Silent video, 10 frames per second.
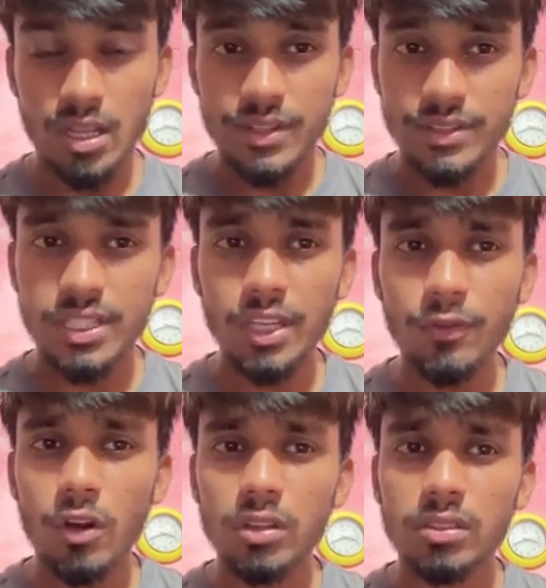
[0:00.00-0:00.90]
She
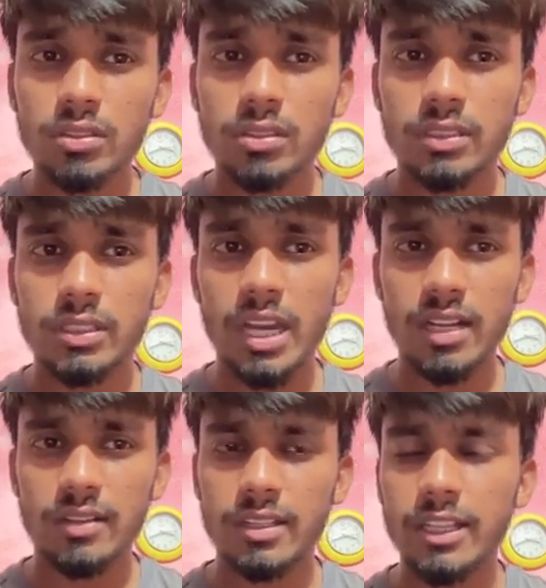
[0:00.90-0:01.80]
warned
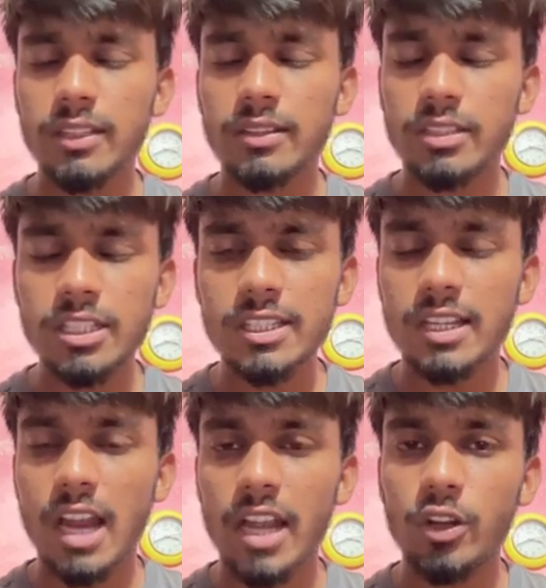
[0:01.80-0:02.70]
that this
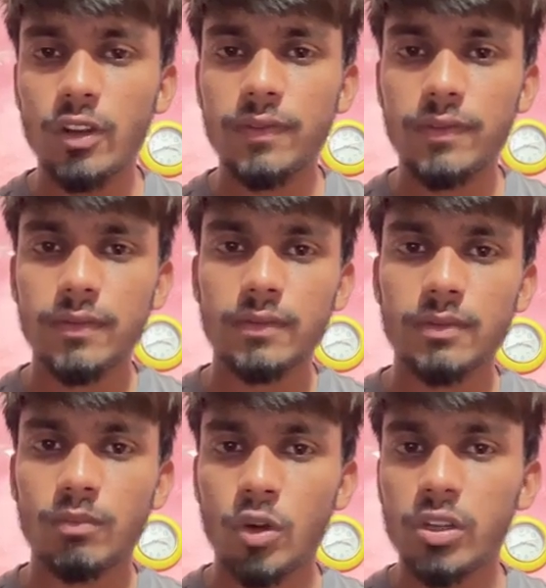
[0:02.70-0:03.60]
kind of
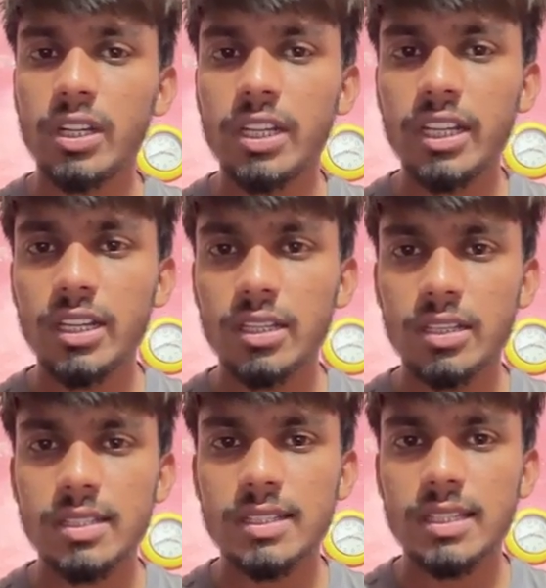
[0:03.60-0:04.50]
morality
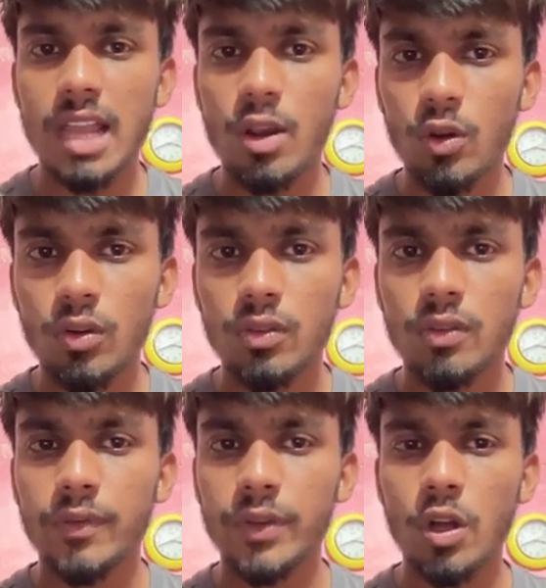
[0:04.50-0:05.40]
is shallow
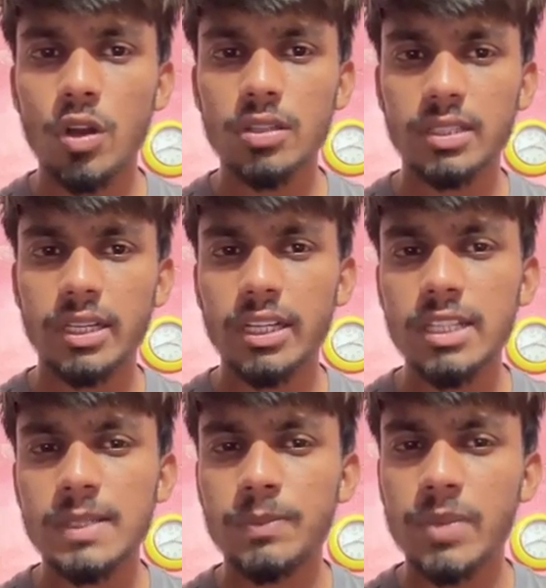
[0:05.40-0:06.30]
because it
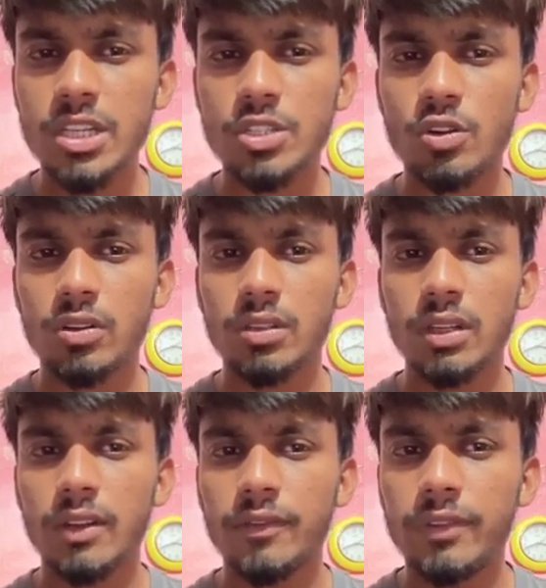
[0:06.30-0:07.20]
is based on
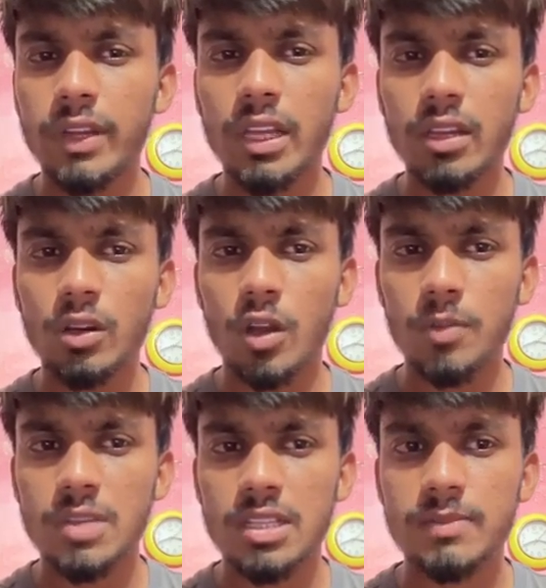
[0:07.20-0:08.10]
fear
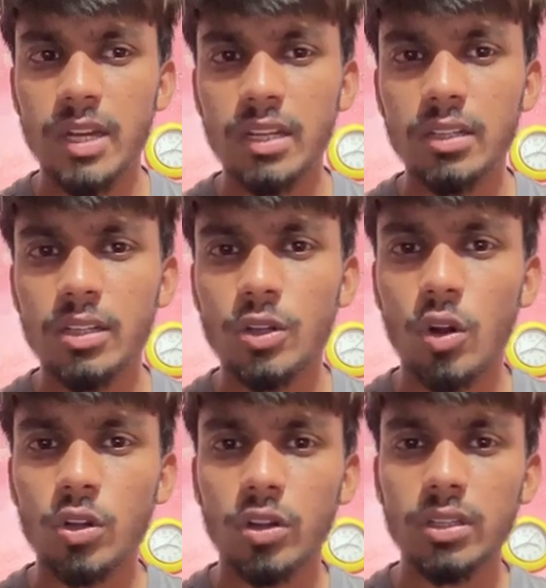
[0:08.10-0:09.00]
of judgment,
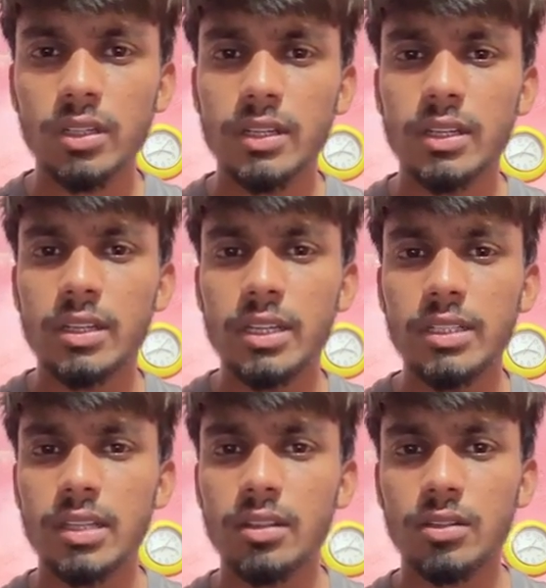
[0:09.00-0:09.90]
not on
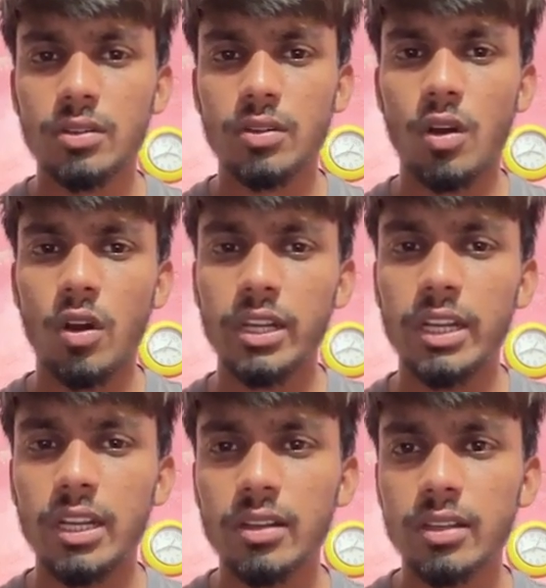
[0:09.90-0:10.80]
reason or
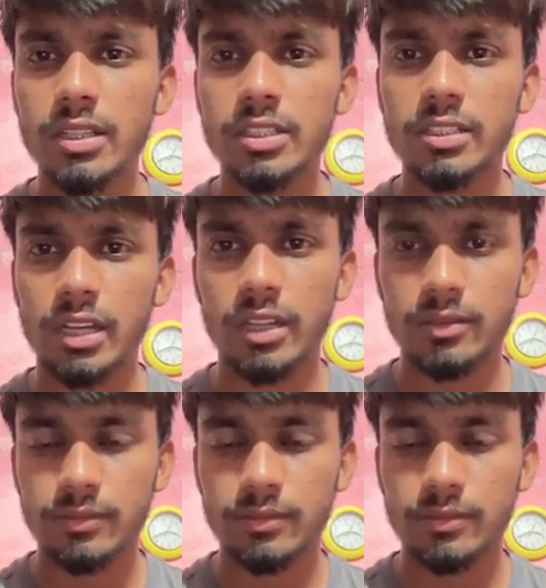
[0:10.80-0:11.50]
inner strength.